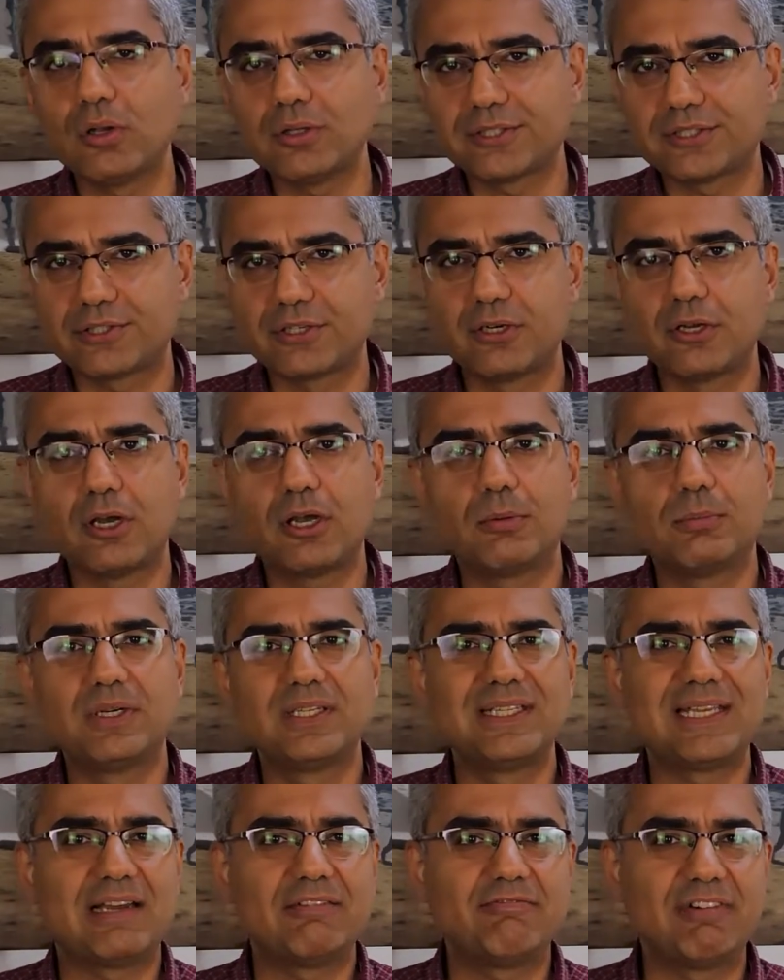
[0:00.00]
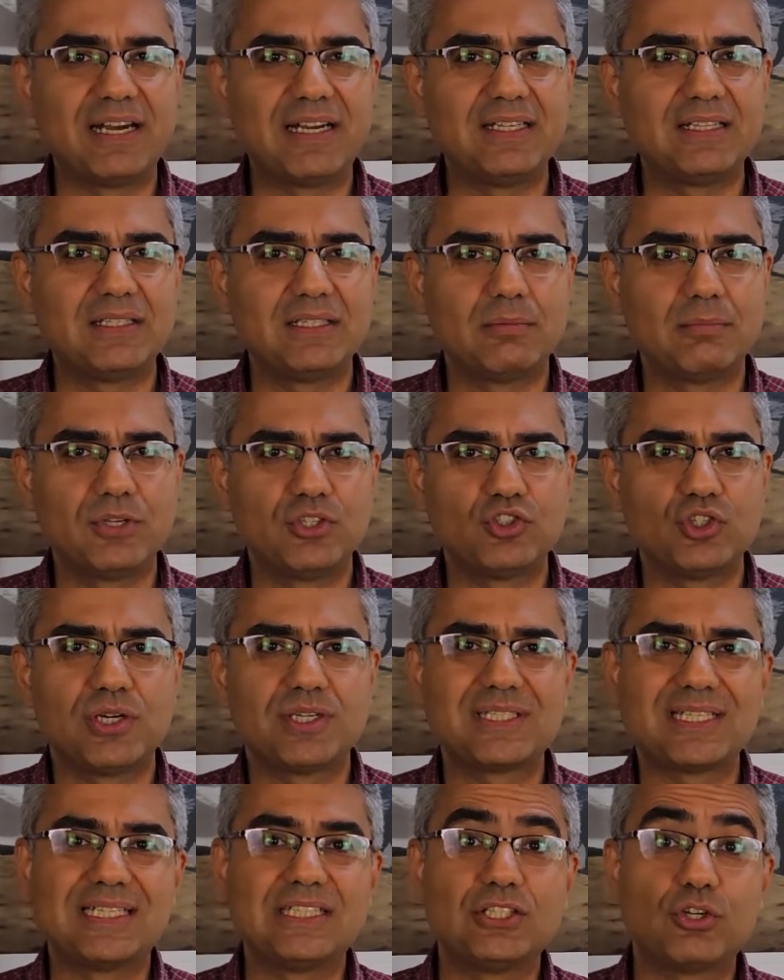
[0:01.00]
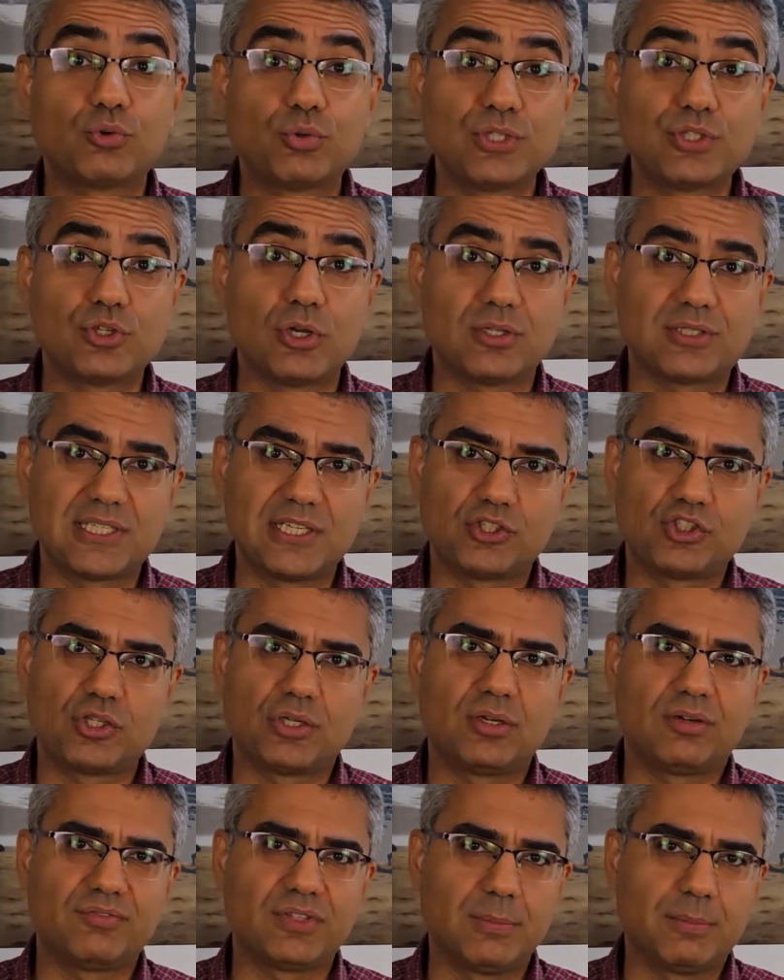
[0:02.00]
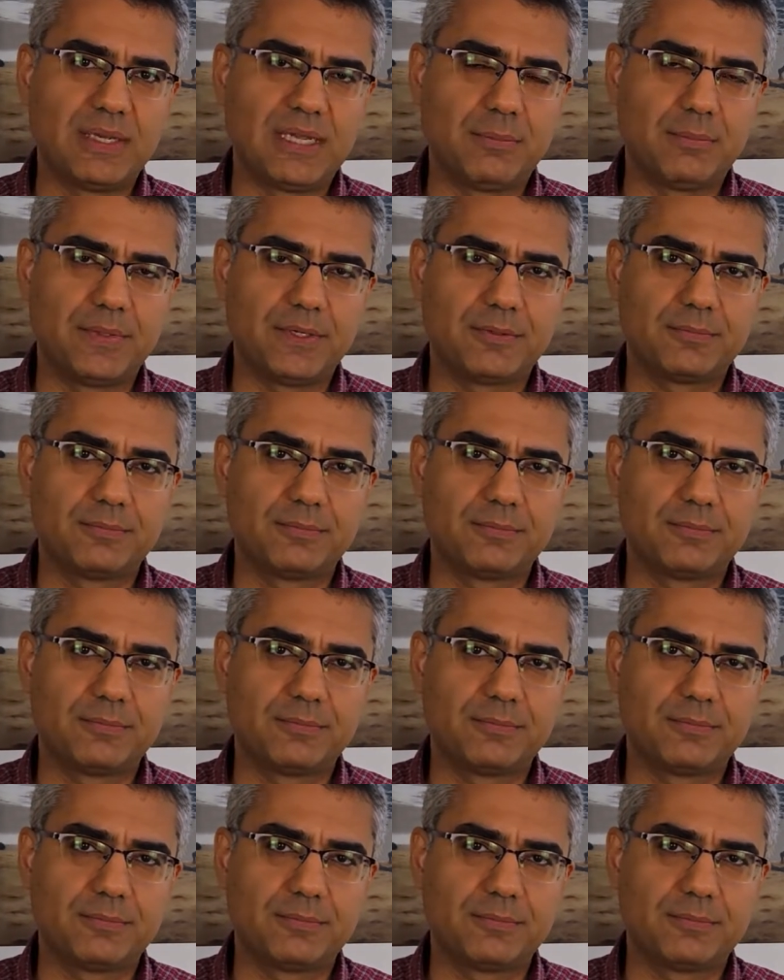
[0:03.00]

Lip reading: reliability and validity measures in the results section of the paper.